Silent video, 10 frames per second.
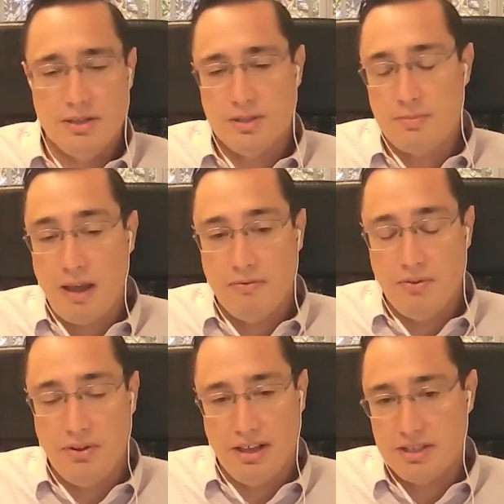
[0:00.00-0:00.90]

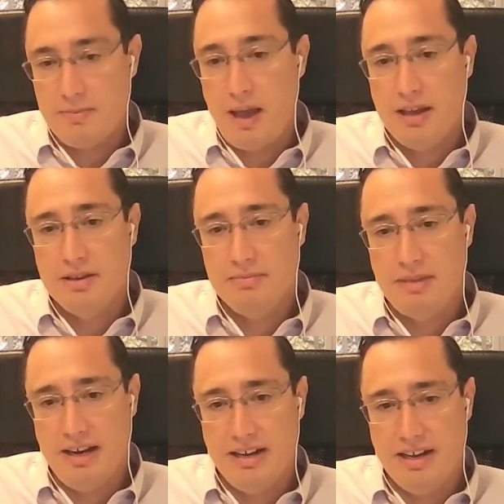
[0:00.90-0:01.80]
full-length spike
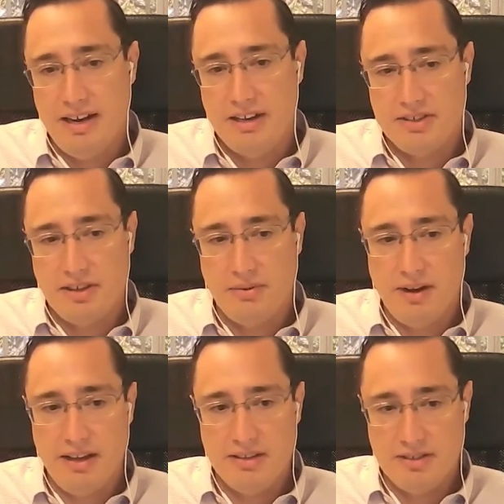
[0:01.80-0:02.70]
binding kinetics on the
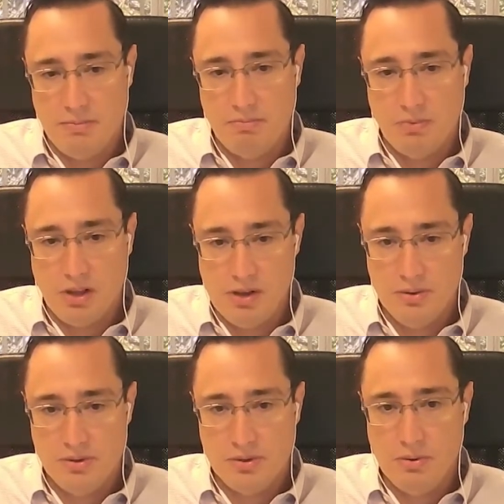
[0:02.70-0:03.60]
right. Some
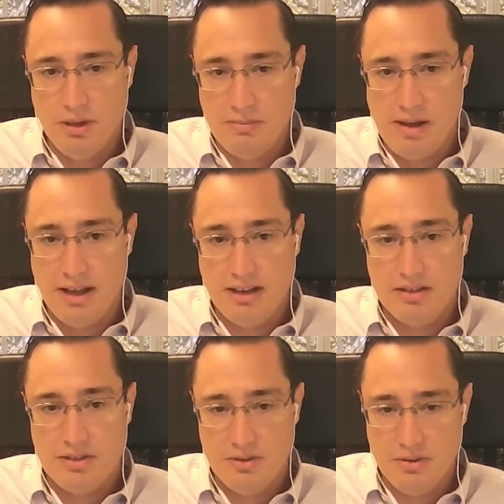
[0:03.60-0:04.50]
clones only bind
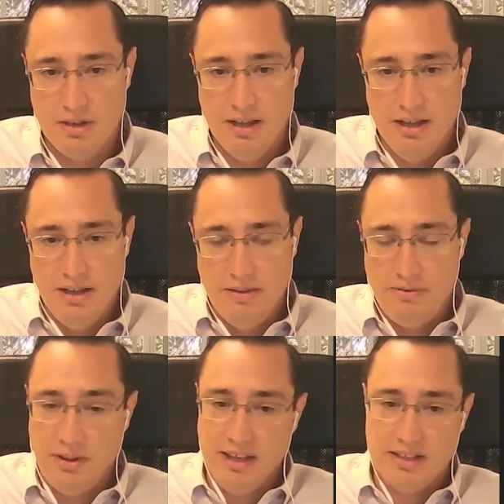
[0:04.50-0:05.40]
to
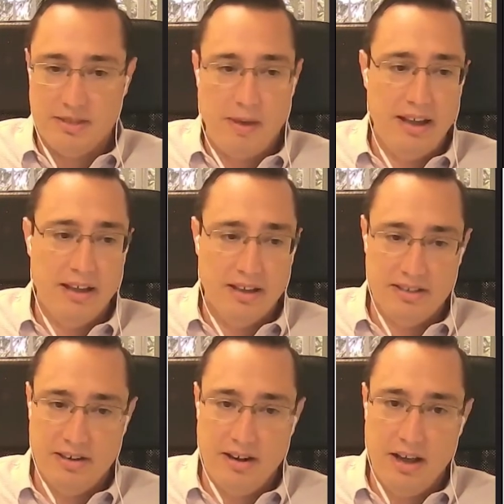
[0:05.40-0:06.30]
full-length spike because
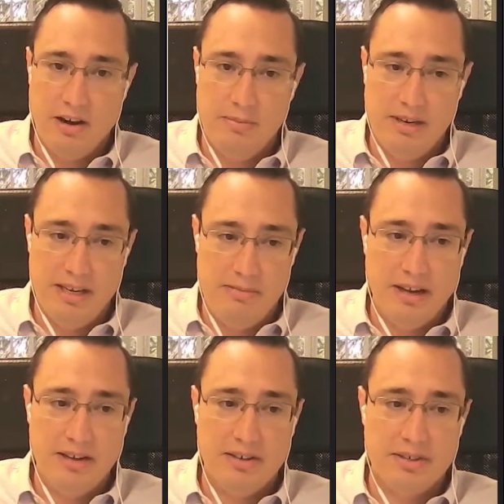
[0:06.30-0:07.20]
they're not RBD
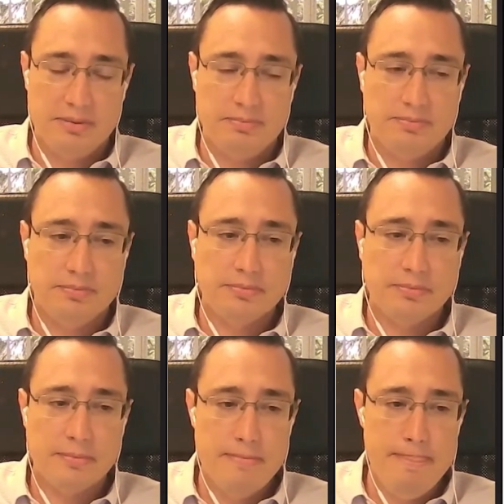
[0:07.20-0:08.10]
binders.
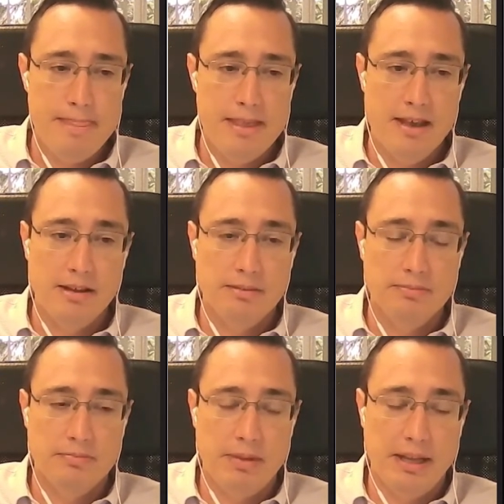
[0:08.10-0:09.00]

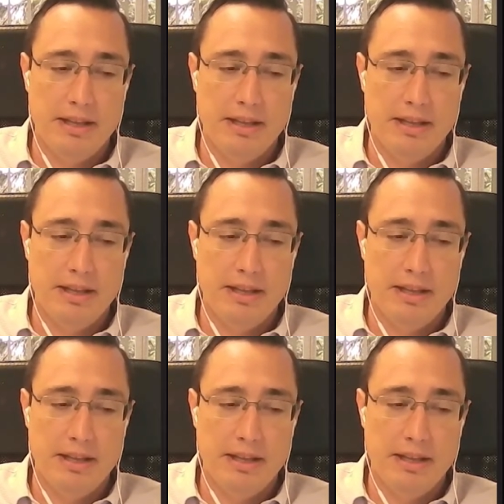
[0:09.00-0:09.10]
But